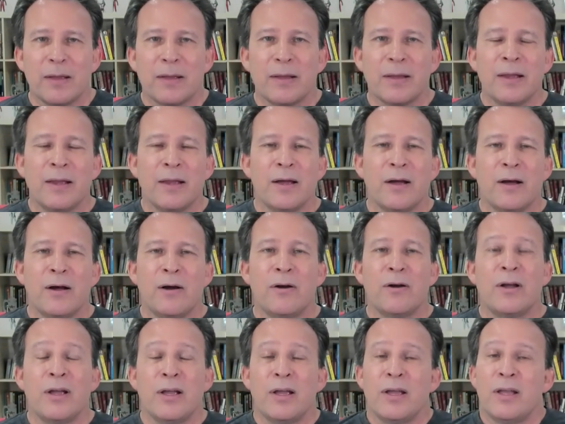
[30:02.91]
You
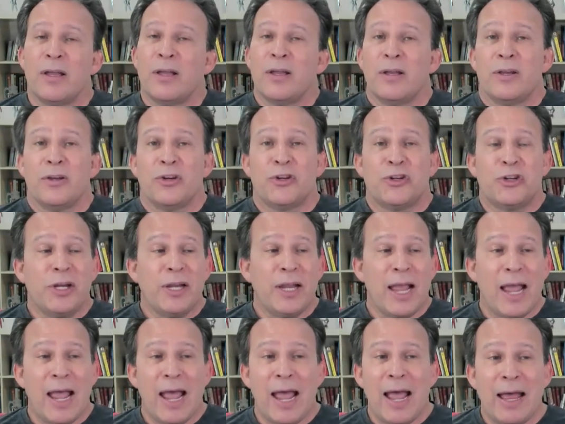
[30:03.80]
know, She
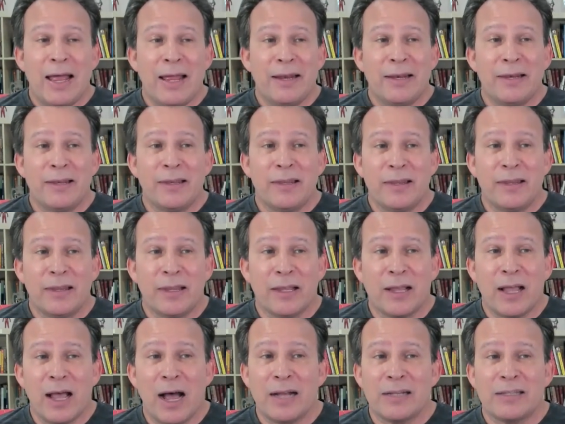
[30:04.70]
had
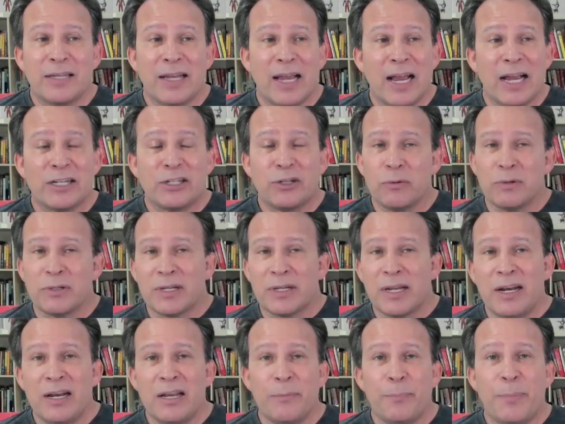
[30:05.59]
the contact. She was
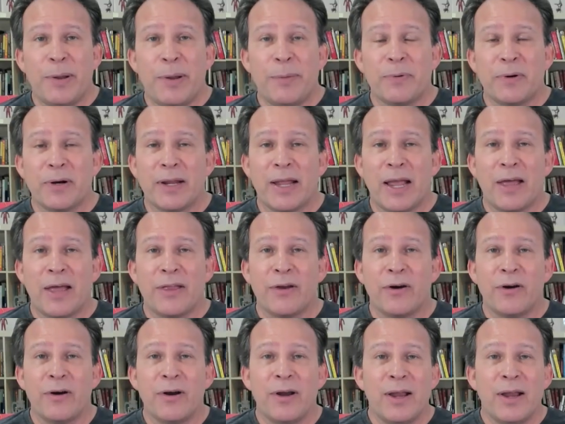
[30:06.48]
getting the people
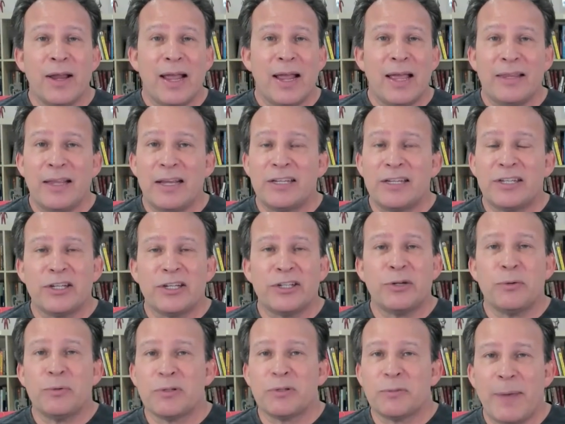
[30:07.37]
together, and they said
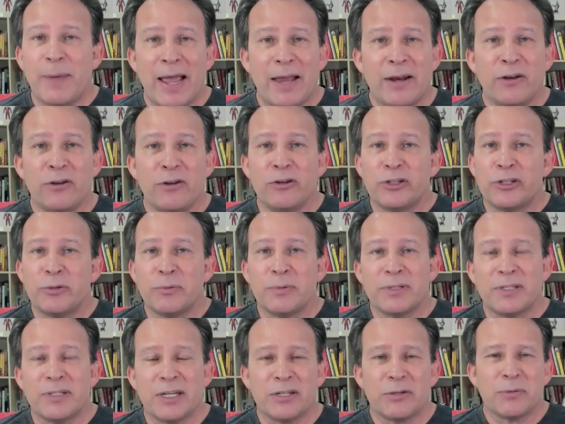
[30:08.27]
she was bad news. She
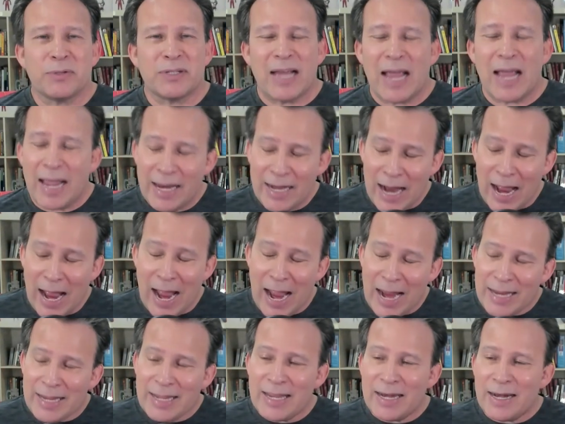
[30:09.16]
was this, she was that. And
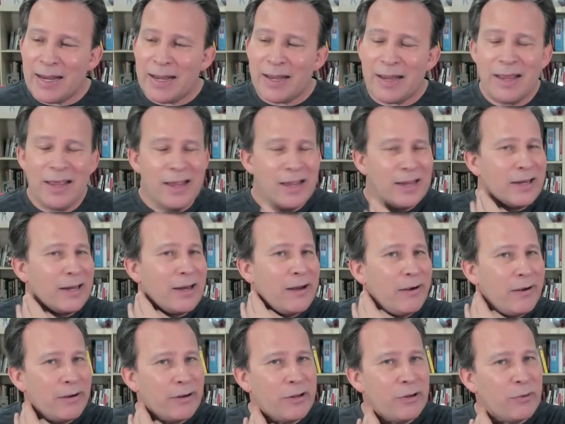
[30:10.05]
I get it.
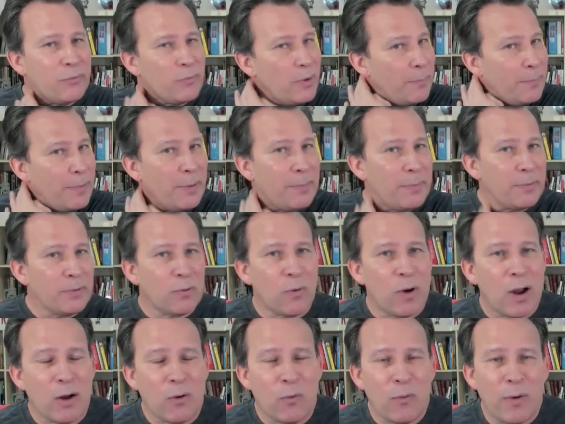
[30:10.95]
Karen could rub people the
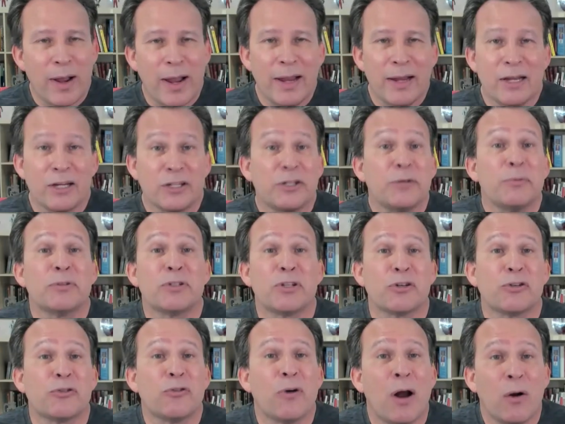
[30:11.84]
wrong way because she was
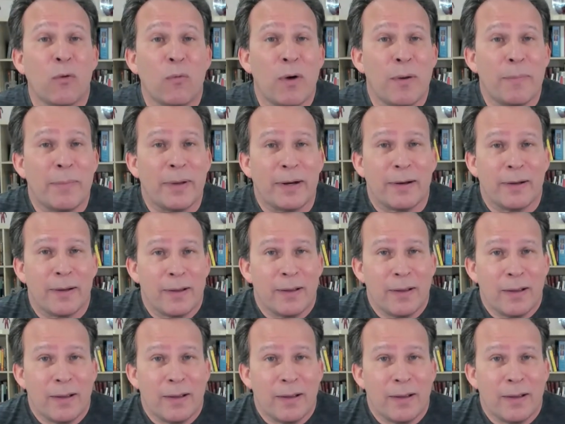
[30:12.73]
a strong woman.